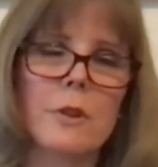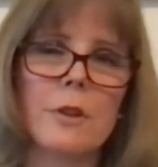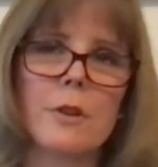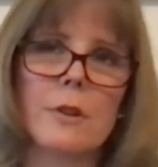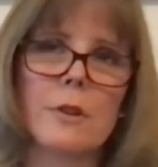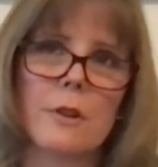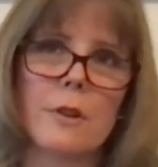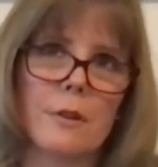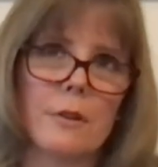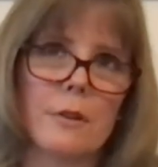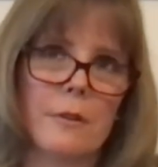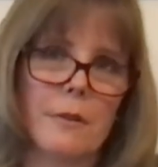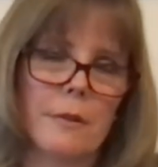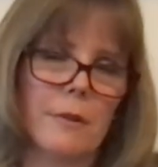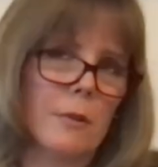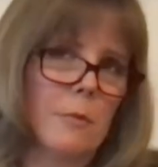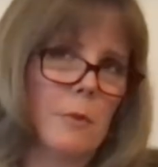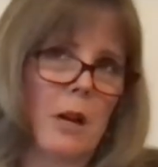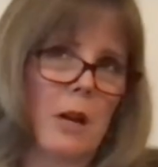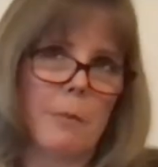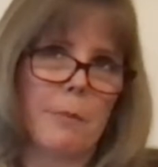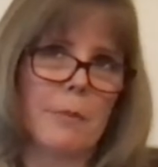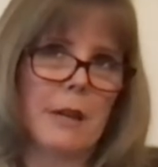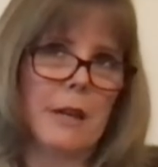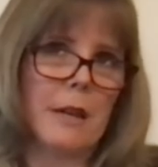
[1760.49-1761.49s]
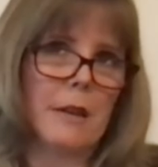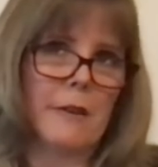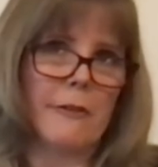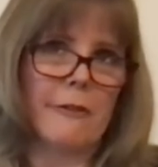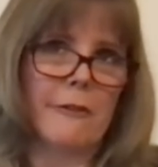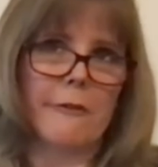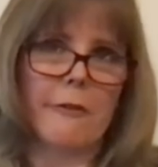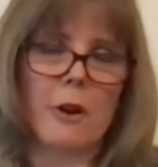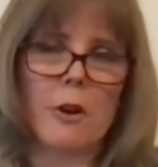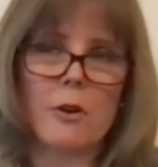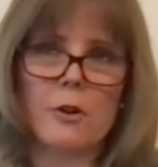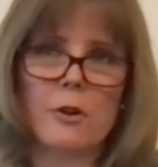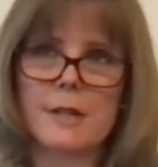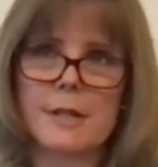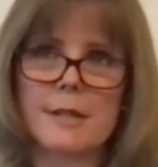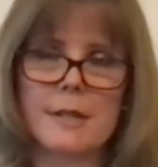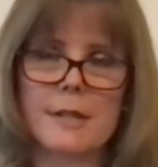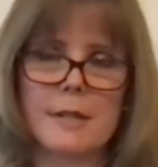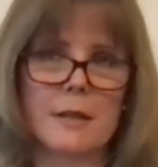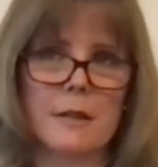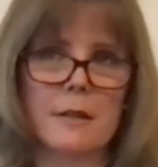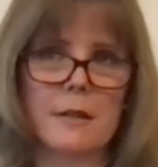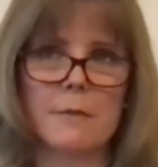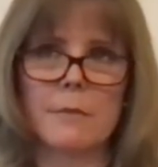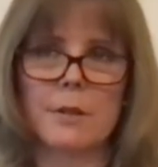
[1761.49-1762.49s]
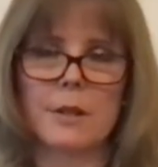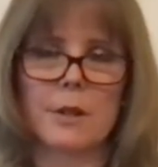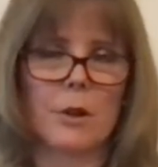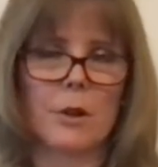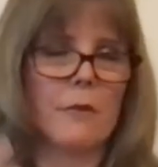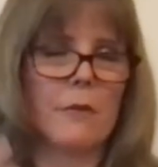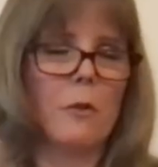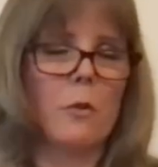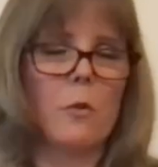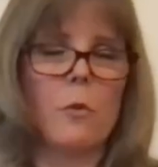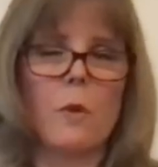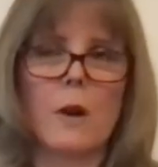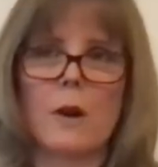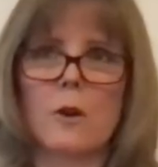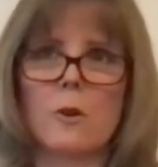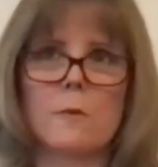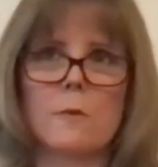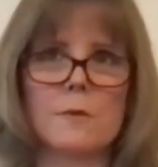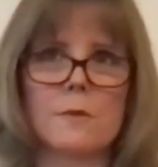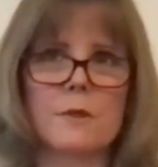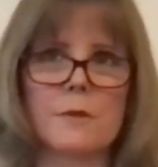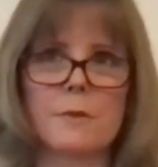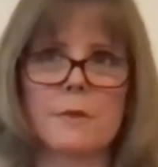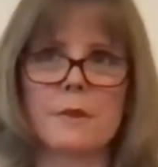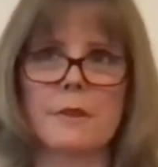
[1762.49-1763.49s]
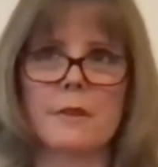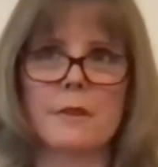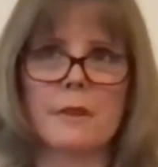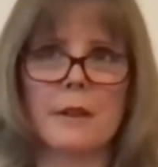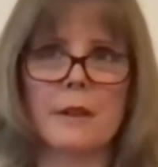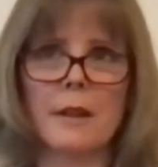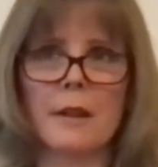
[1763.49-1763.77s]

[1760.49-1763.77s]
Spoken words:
You might be in a forest and be overwhelmed with